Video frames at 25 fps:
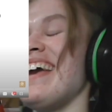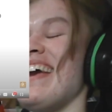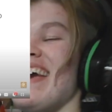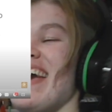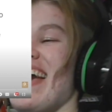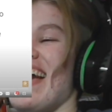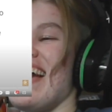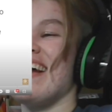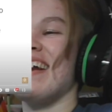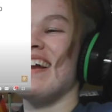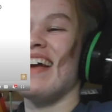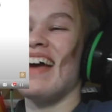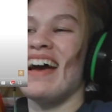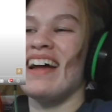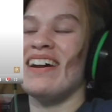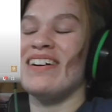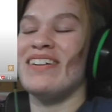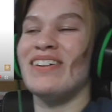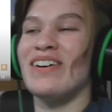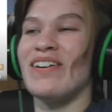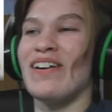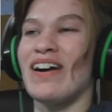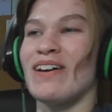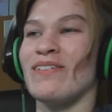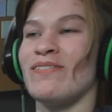and I don't
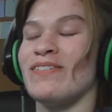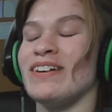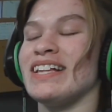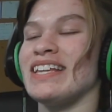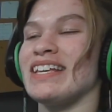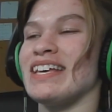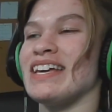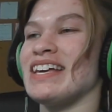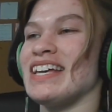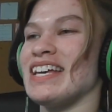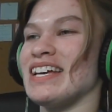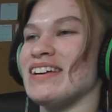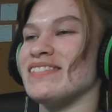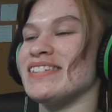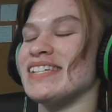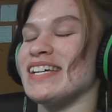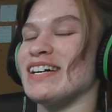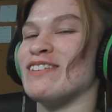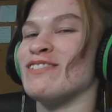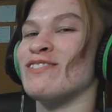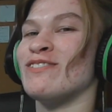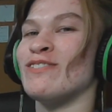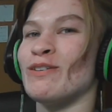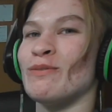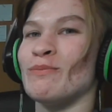know, I feel like it gives
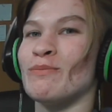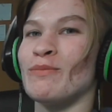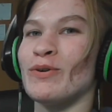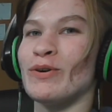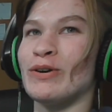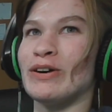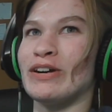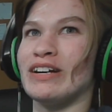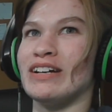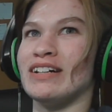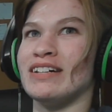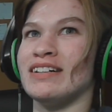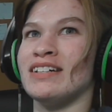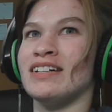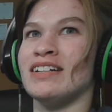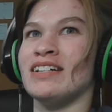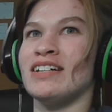off more